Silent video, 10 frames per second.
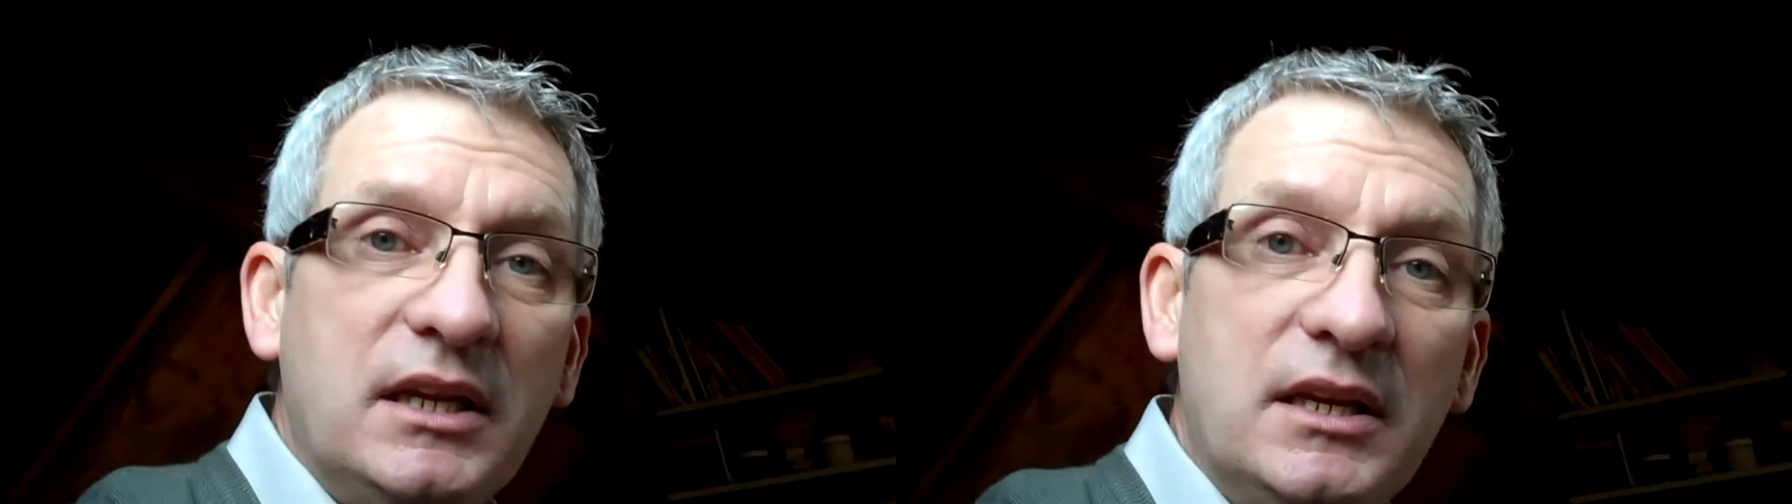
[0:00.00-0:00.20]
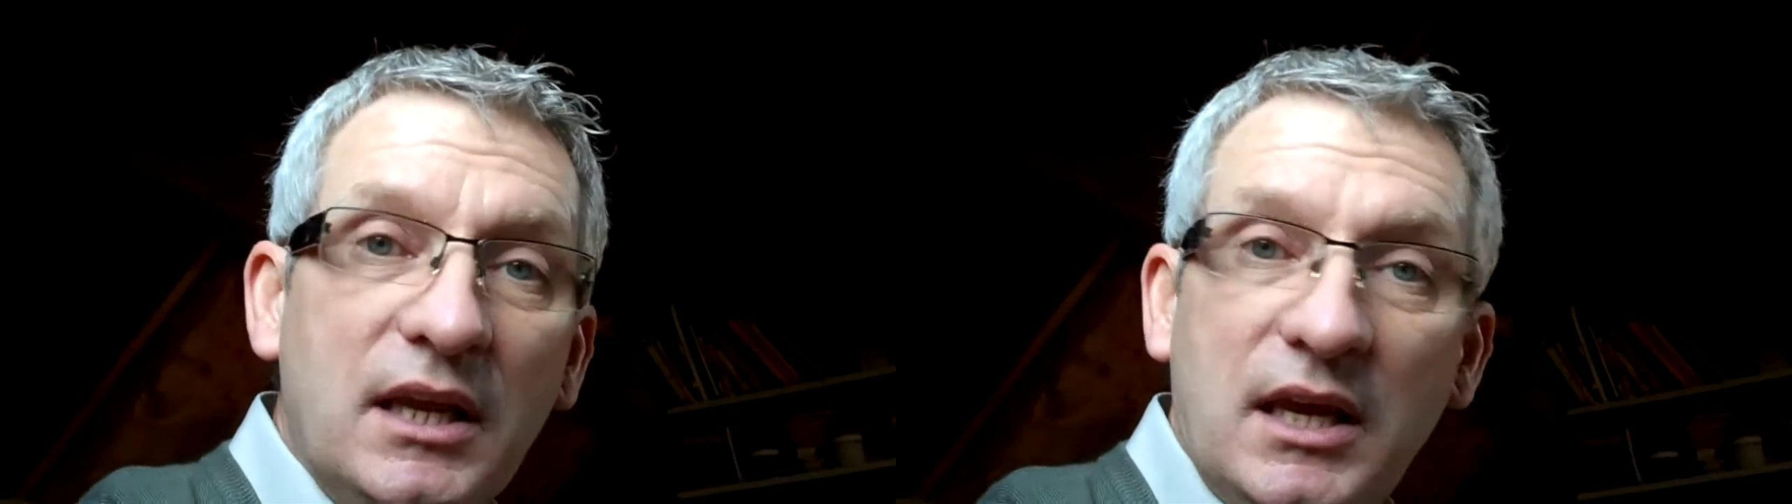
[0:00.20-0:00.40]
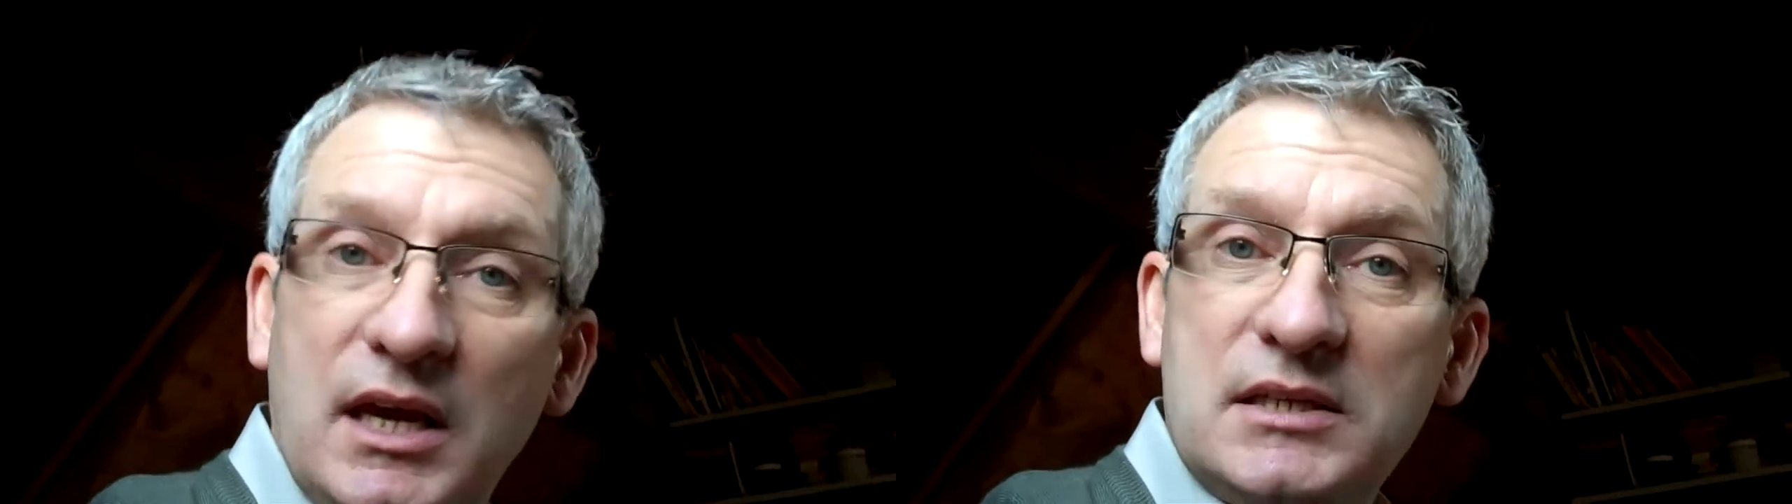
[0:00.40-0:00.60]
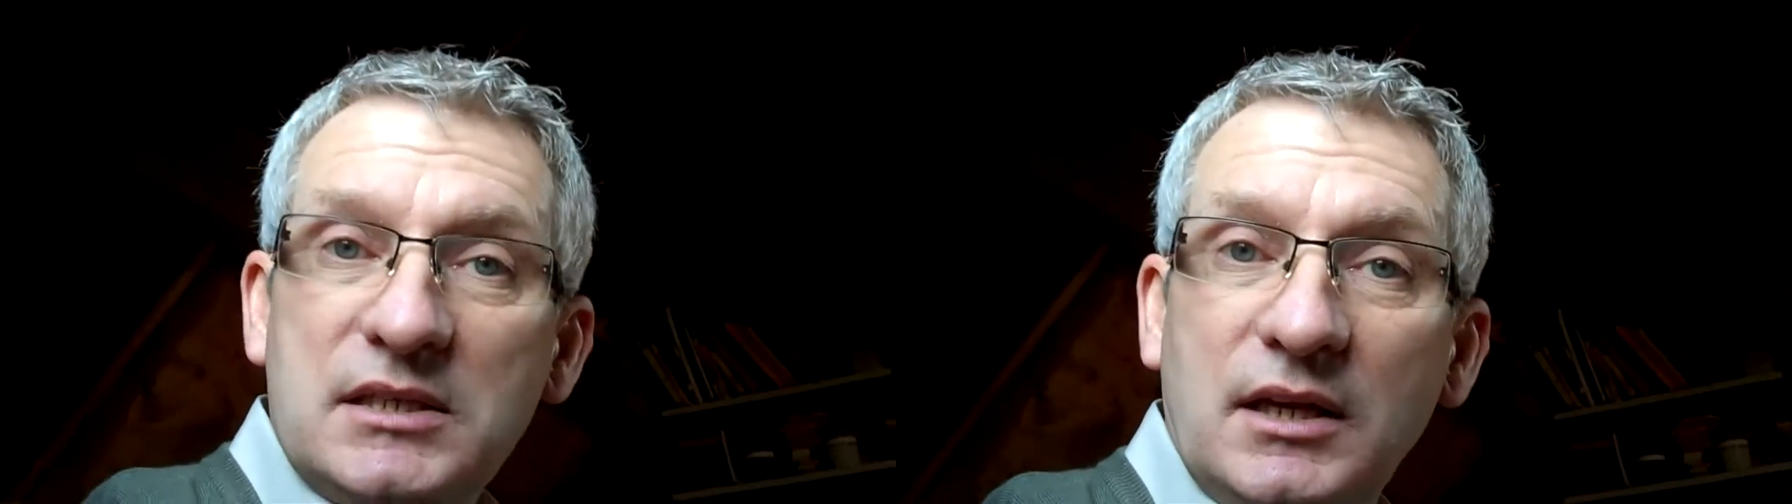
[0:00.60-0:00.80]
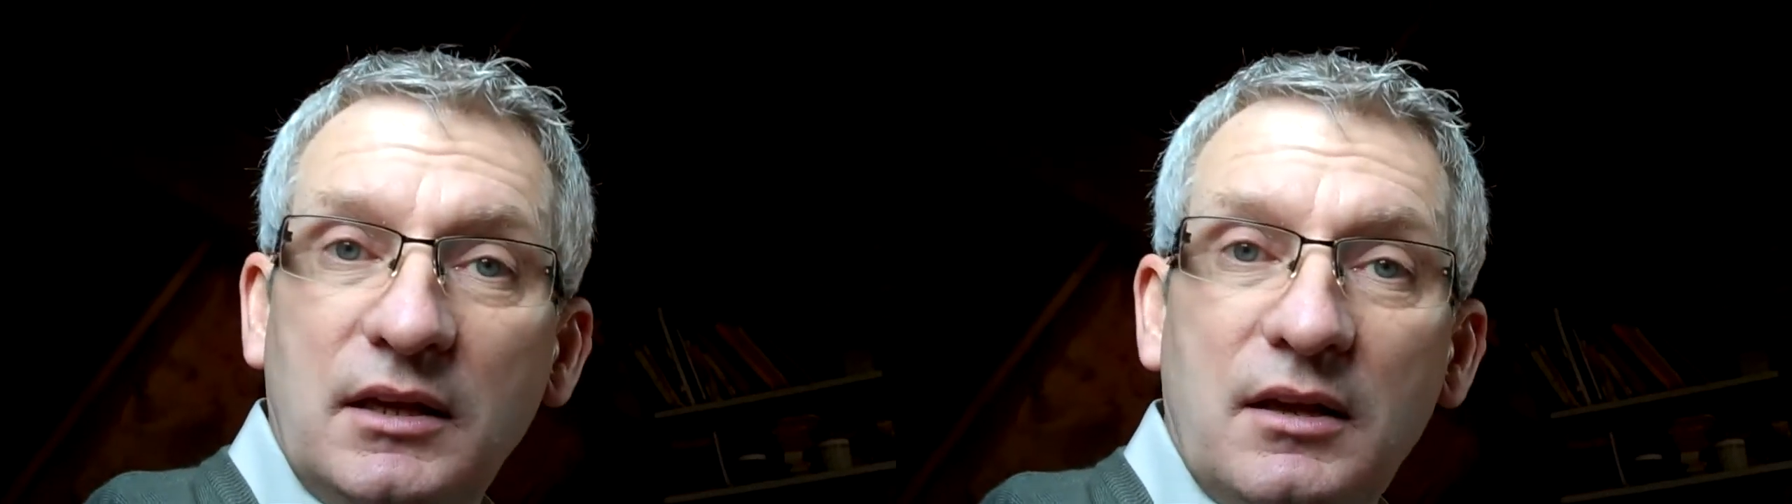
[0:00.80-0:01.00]
an
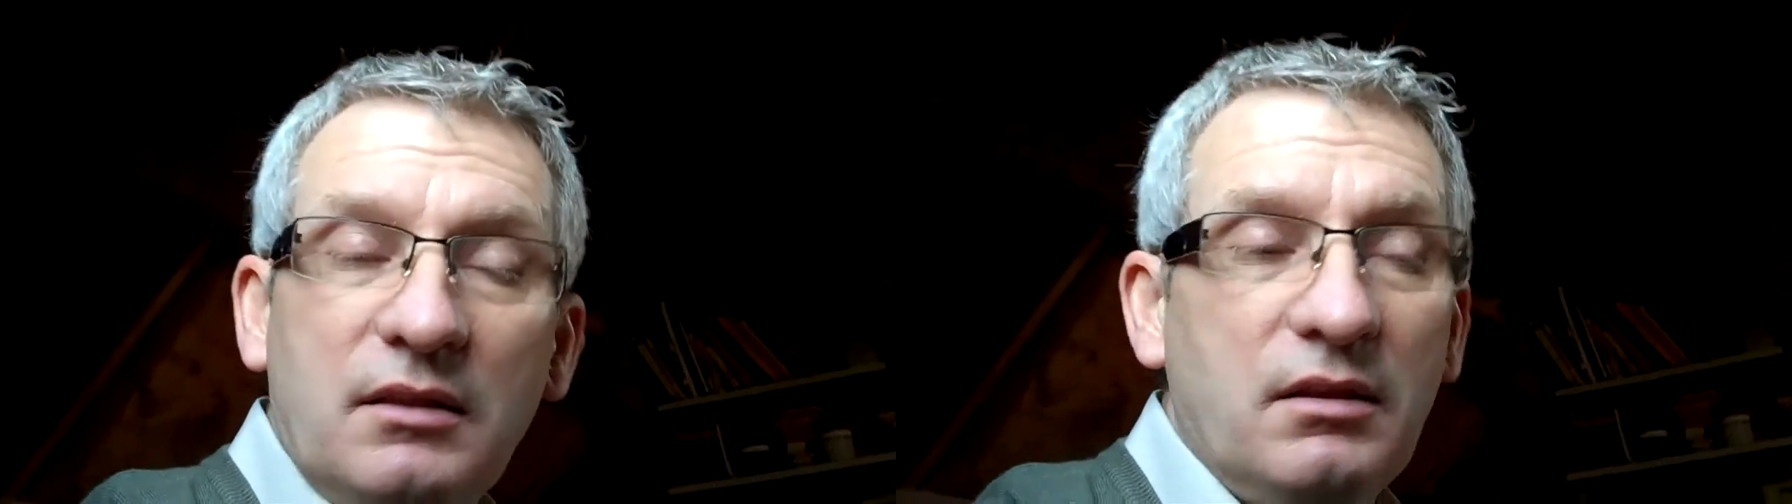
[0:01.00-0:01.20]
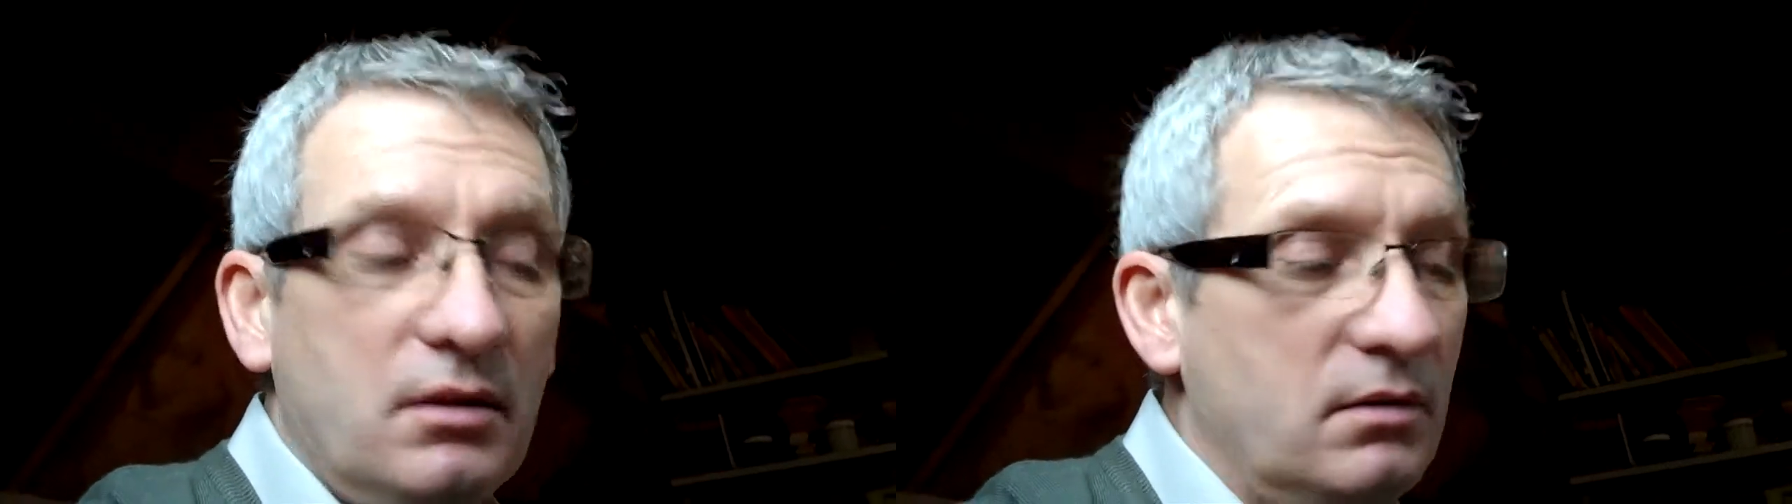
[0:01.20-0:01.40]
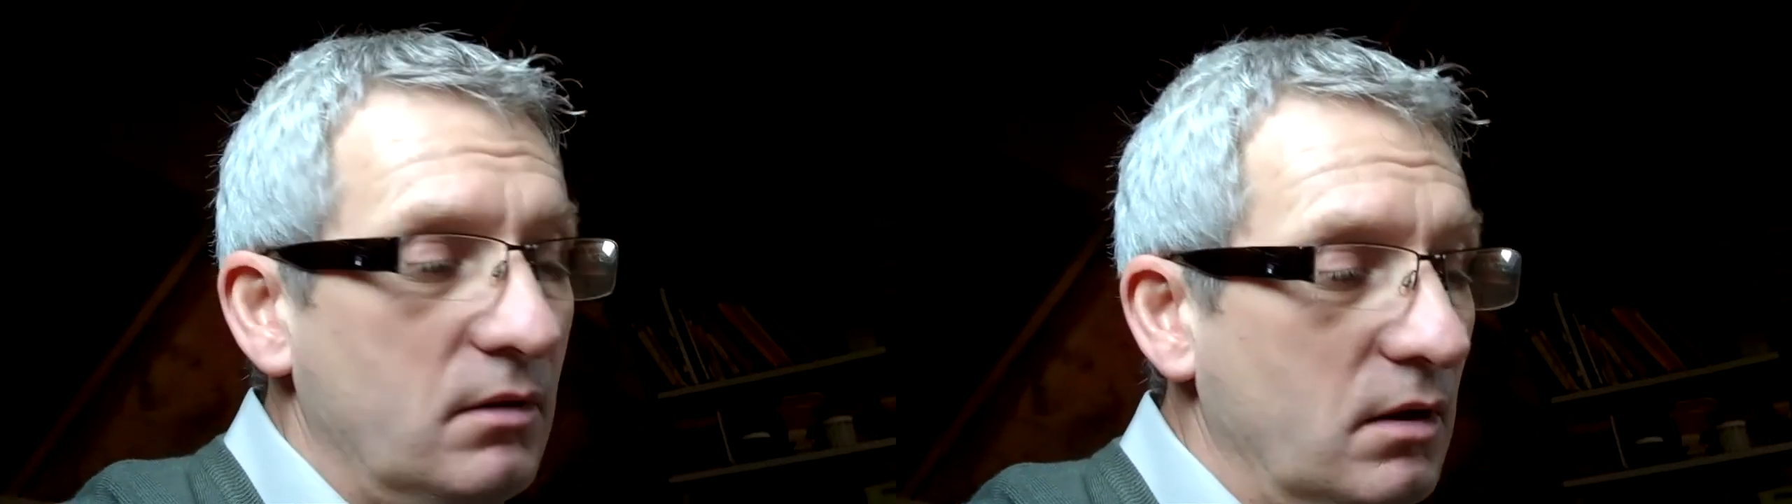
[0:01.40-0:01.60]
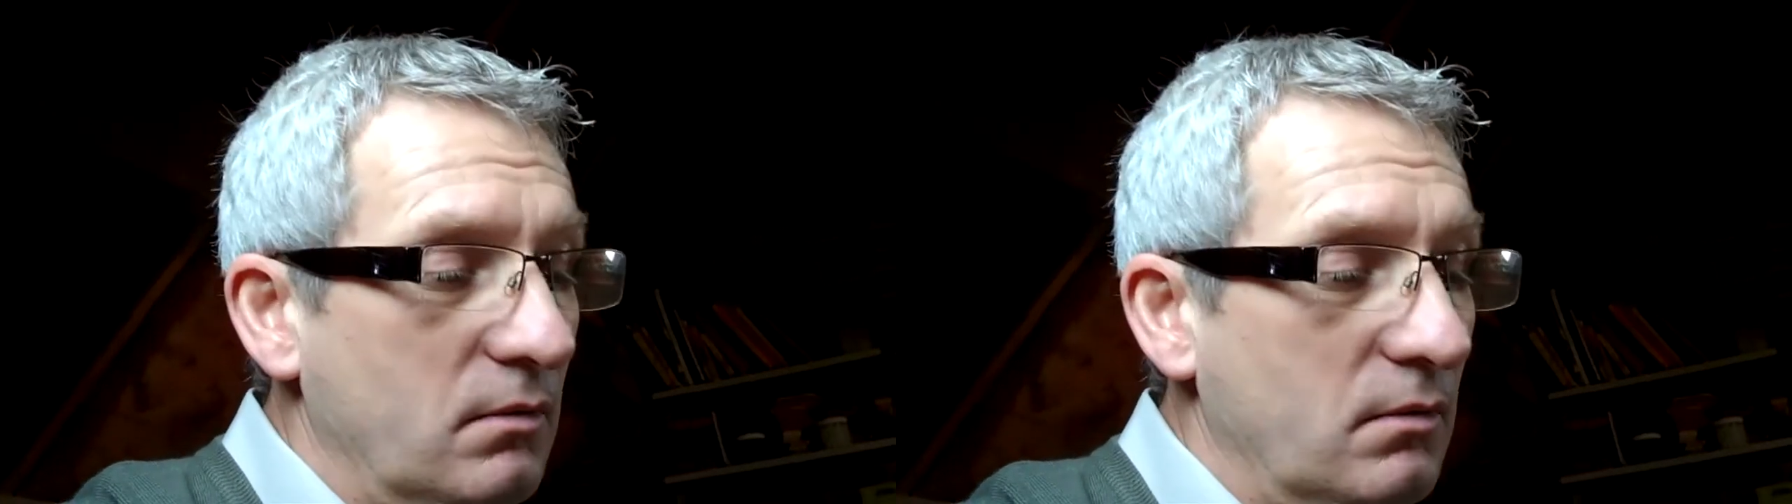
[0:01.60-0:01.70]
indicator that